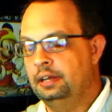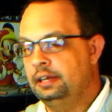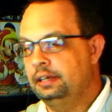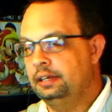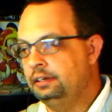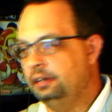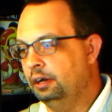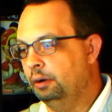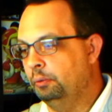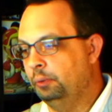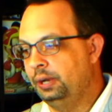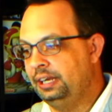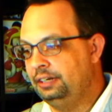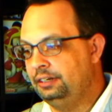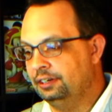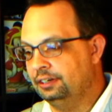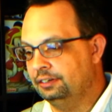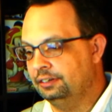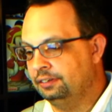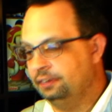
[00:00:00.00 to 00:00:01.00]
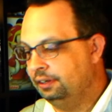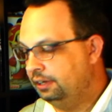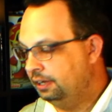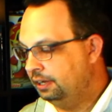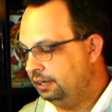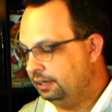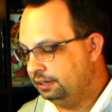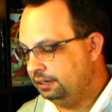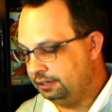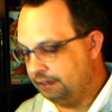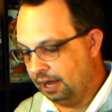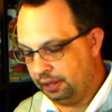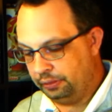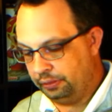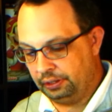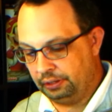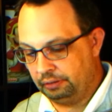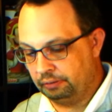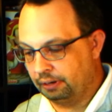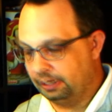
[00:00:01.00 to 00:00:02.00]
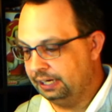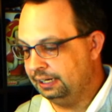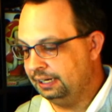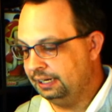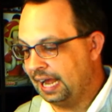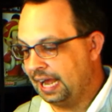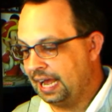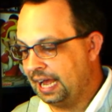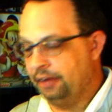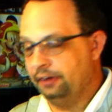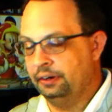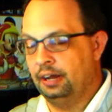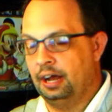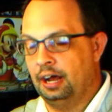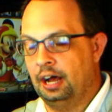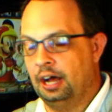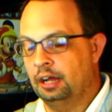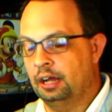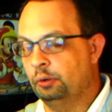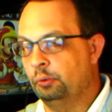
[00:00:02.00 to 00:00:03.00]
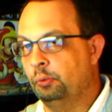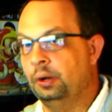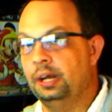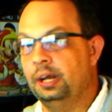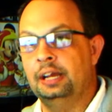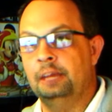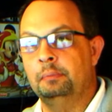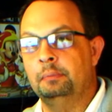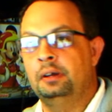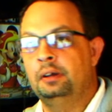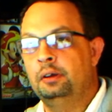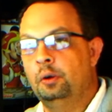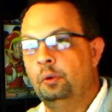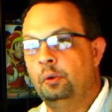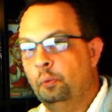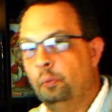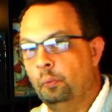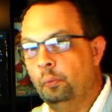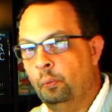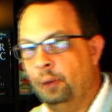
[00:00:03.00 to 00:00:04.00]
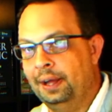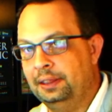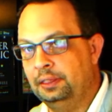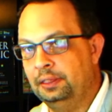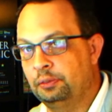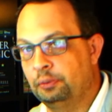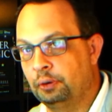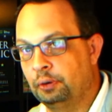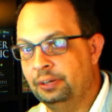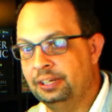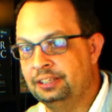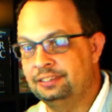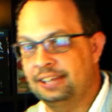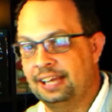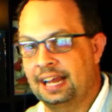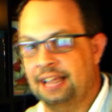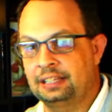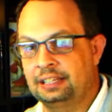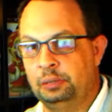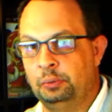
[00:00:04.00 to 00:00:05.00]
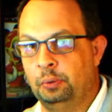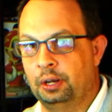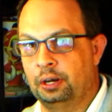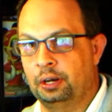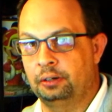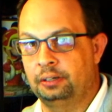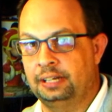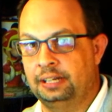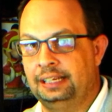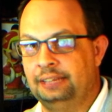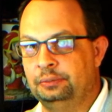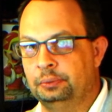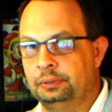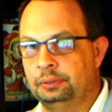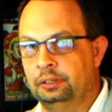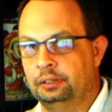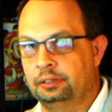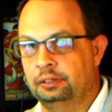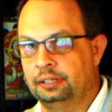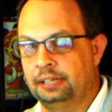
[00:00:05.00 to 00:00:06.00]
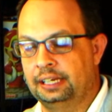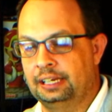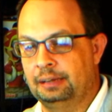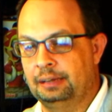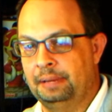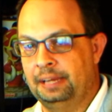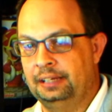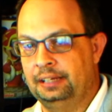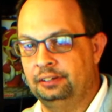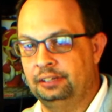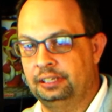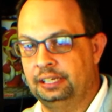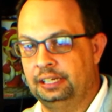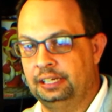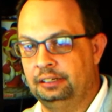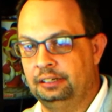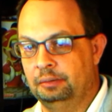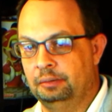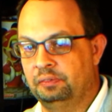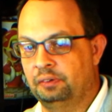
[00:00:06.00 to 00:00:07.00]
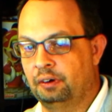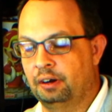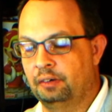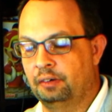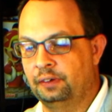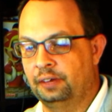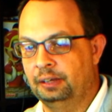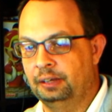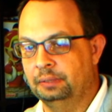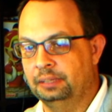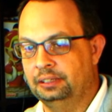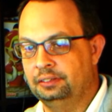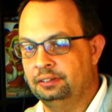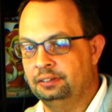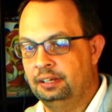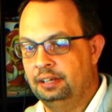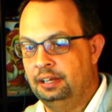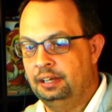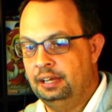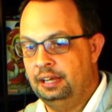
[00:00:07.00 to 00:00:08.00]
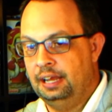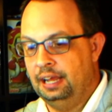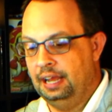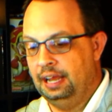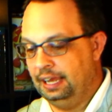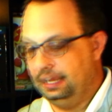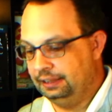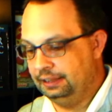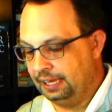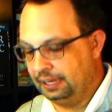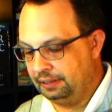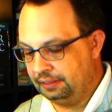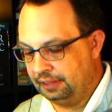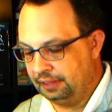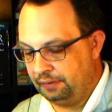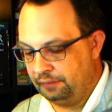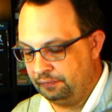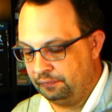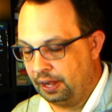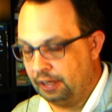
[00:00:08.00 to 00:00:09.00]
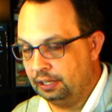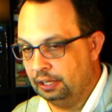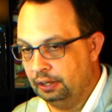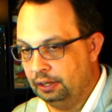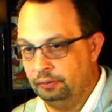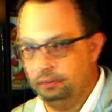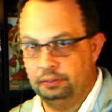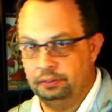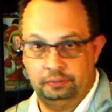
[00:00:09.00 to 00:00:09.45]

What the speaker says: We just, nothing written down, on a whim, went through exactly what our days would look like at Magic Kingdom for our families. And they follow